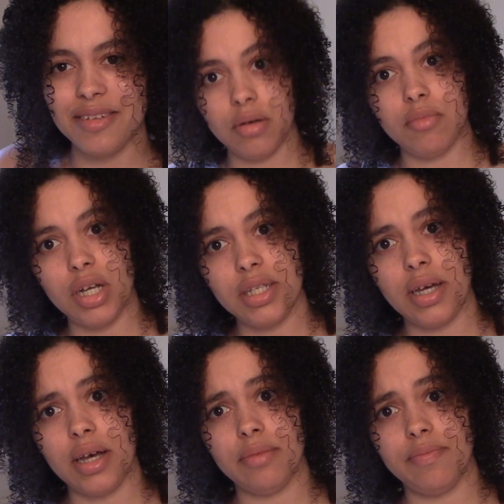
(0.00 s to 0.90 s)
But
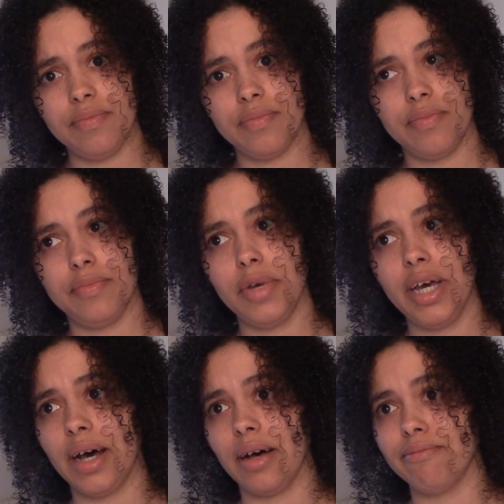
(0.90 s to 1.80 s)

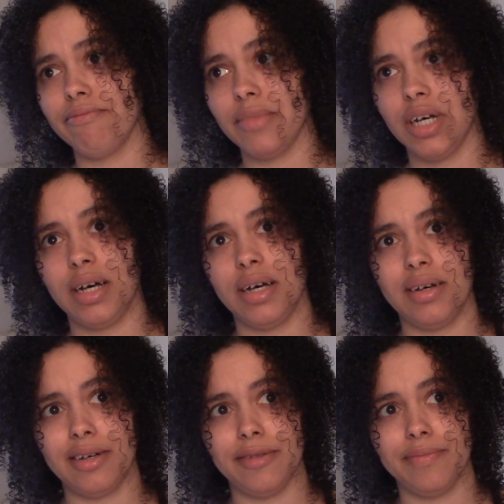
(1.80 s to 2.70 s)
yeah,
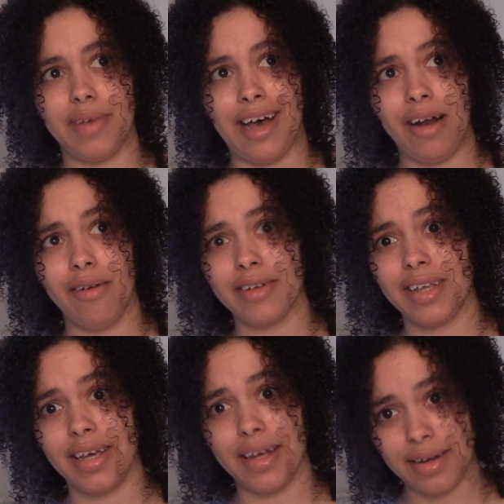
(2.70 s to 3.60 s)
I don't
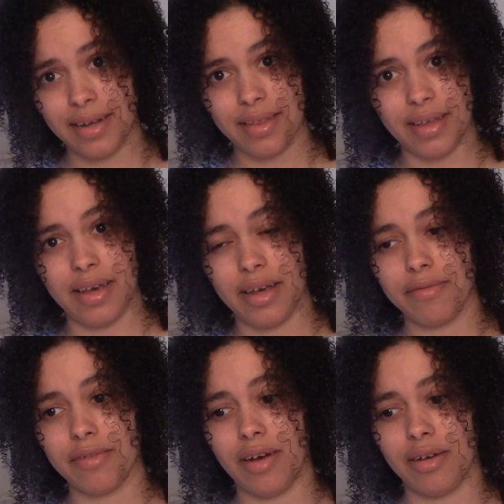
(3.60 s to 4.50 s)
really get anything
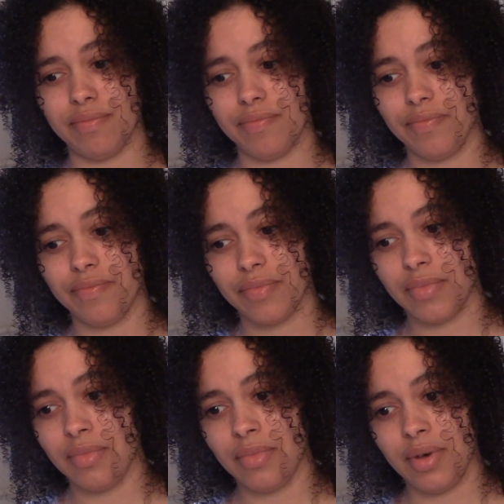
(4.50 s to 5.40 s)
from
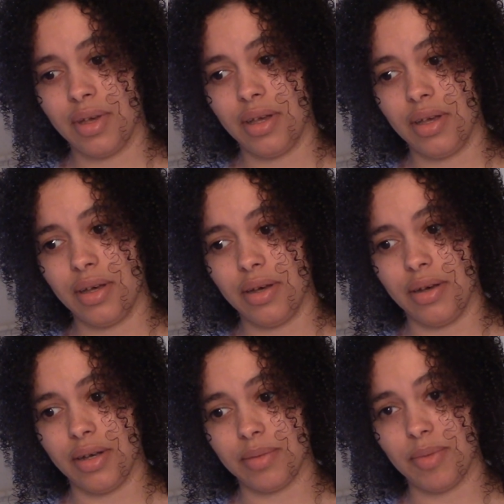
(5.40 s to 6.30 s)

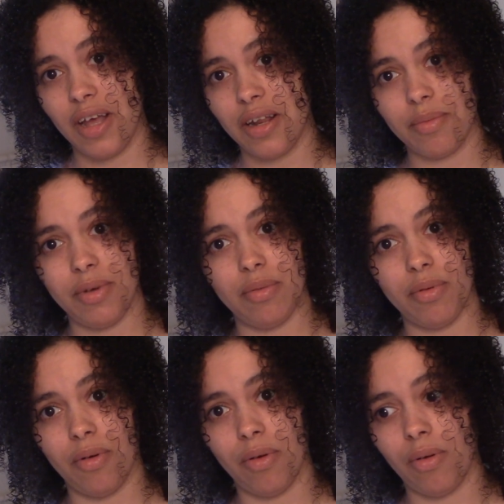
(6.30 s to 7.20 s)
Hispanic
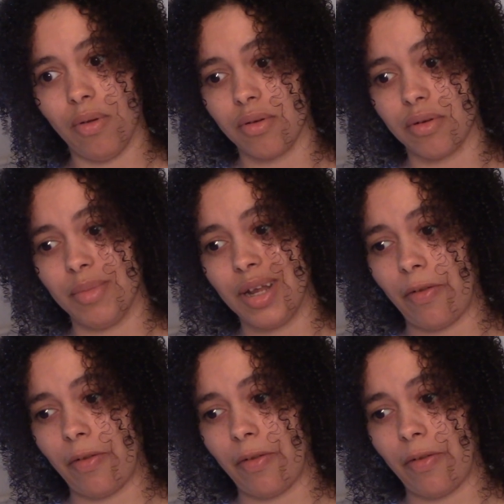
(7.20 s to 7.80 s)
people or Middle